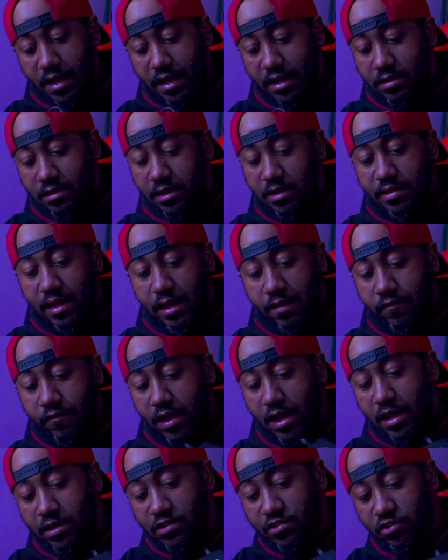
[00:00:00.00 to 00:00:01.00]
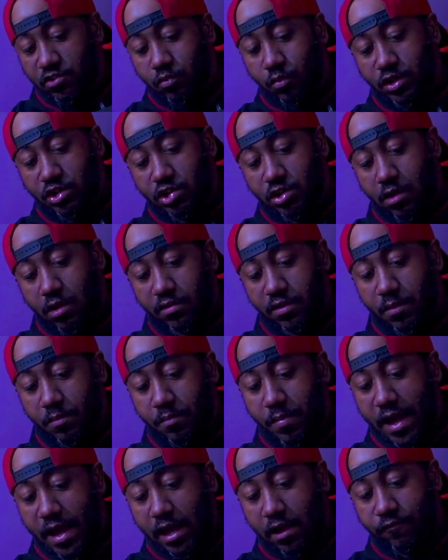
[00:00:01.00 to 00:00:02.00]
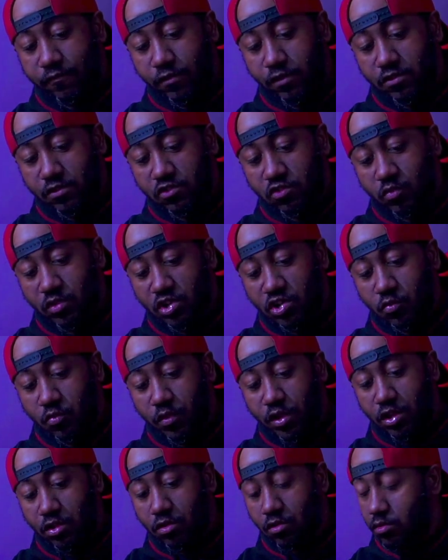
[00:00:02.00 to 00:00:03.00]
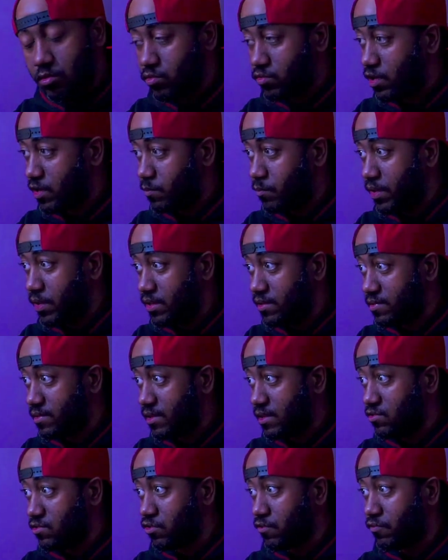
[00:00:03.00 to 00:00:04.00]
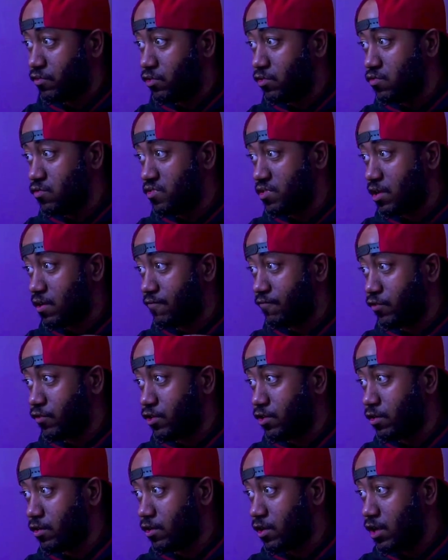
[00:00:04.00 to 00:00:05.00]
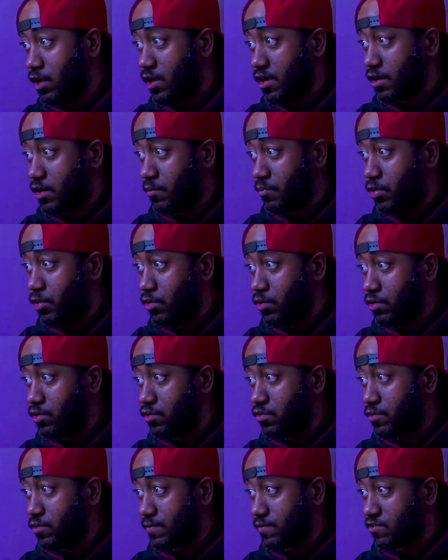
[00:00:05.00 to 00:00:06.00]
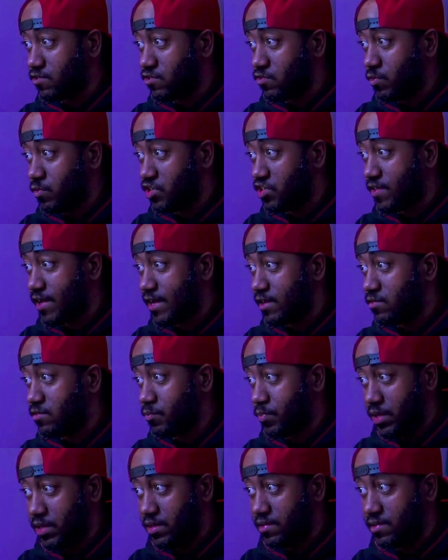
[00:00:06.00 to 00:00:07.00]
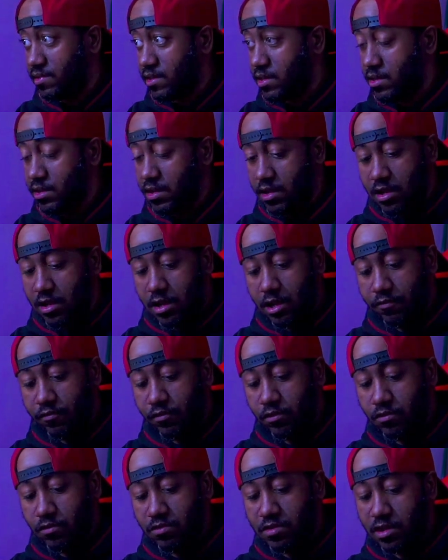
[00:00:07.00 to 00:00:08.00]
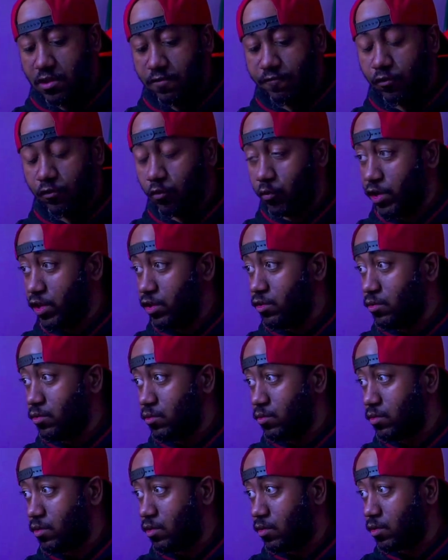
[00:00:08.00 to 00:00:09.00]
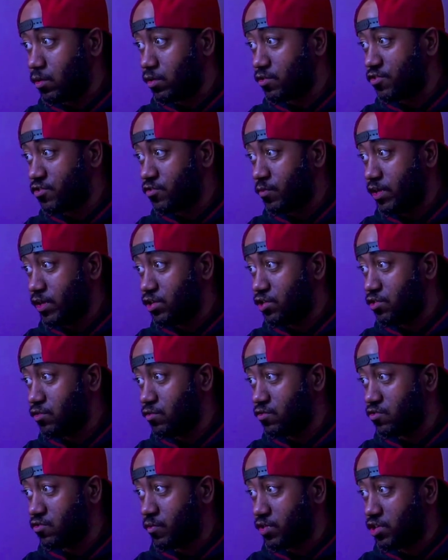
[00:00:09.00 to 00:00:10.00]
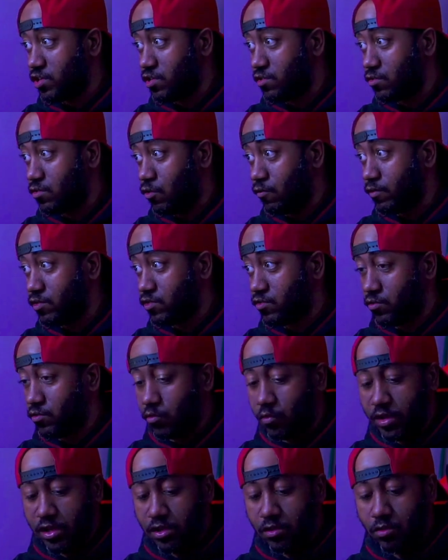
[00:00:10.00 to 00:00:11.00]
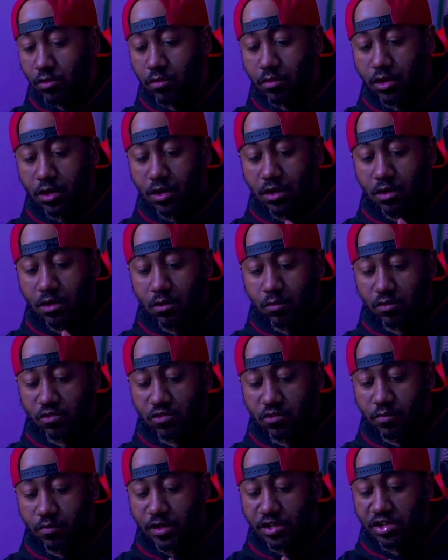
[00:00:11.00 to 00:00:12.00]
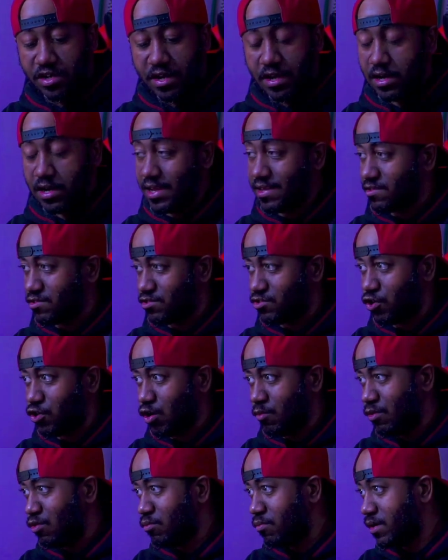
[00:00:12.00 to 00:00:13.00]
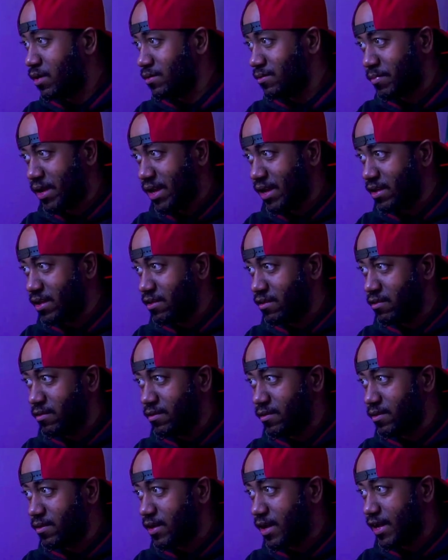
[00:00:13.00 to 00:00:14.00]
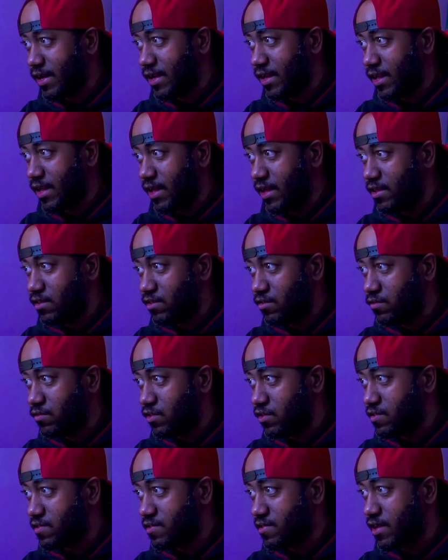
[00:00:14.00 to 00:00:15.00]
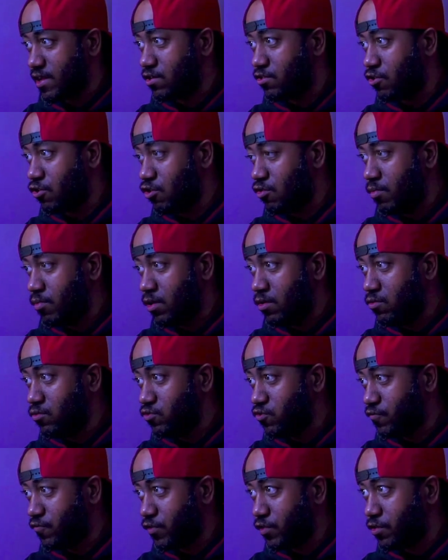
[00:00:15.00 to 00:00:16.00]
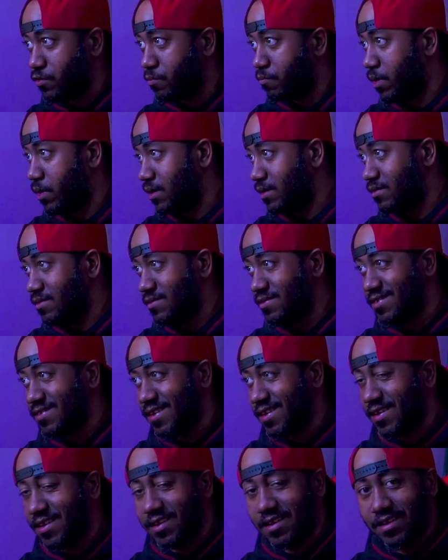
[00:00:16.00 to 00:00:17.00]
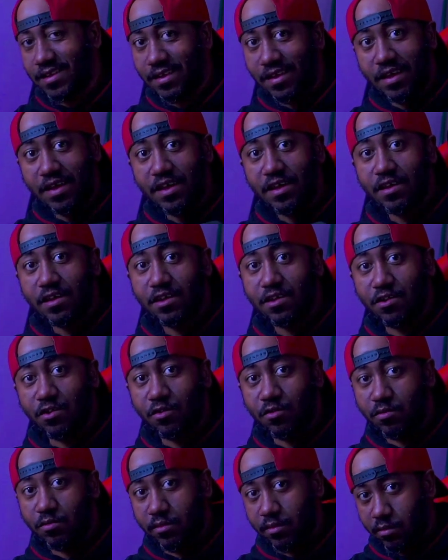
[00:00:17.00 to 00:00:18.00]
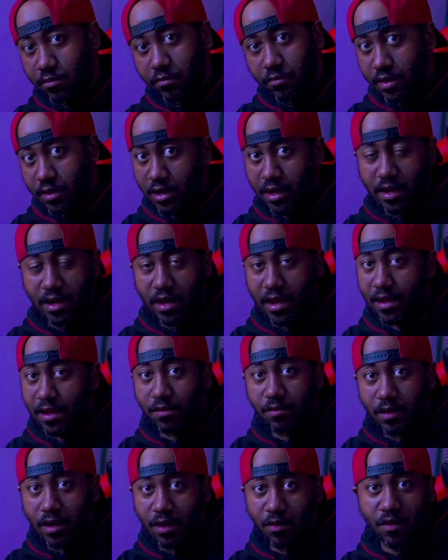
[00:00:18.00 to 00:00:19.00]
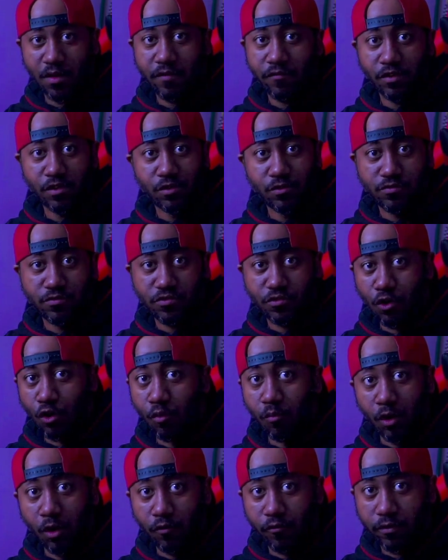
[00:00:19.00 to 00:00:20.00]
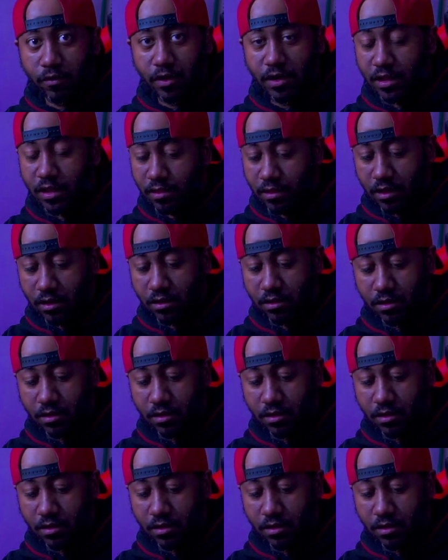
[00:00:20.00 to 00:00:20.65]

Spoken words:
It does have a switch on the back for Switch and Wii U and PC. So if you're using it for your computer, you do have to switch that to PC. If you're using it for Wii U or Switch, you switch it over to Wii U, Switch. And it has a turbo button back here. You can set turbos for your buttons. You know, I don't ever use turbo for anything.